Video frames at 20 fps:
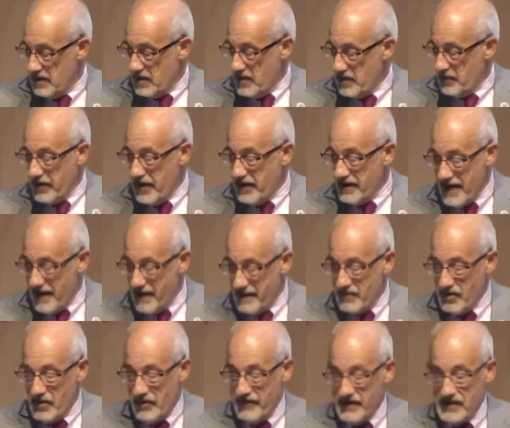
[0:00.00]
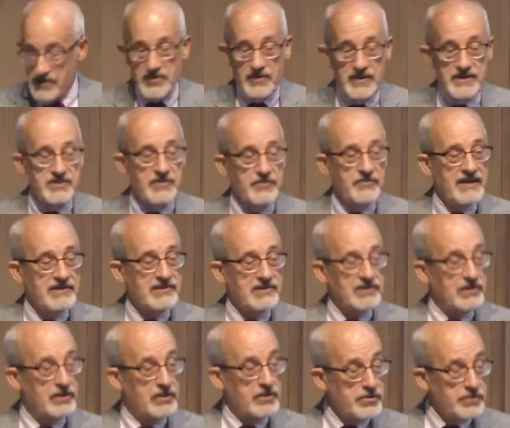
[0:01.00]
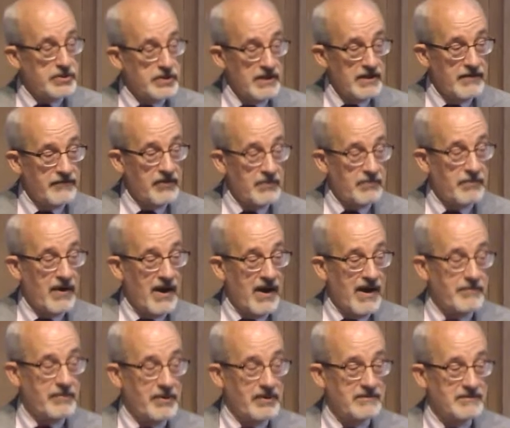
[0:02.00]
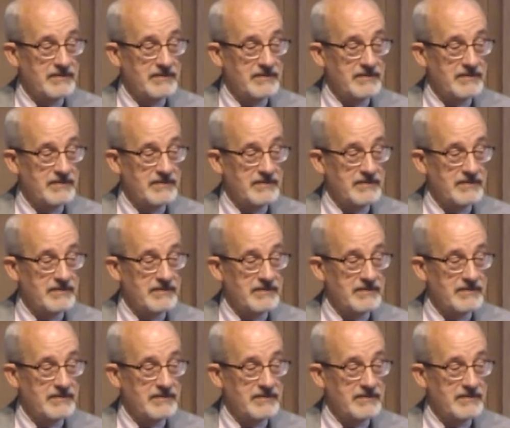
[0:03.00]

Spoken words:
We are not moving towards a resolution of the problem.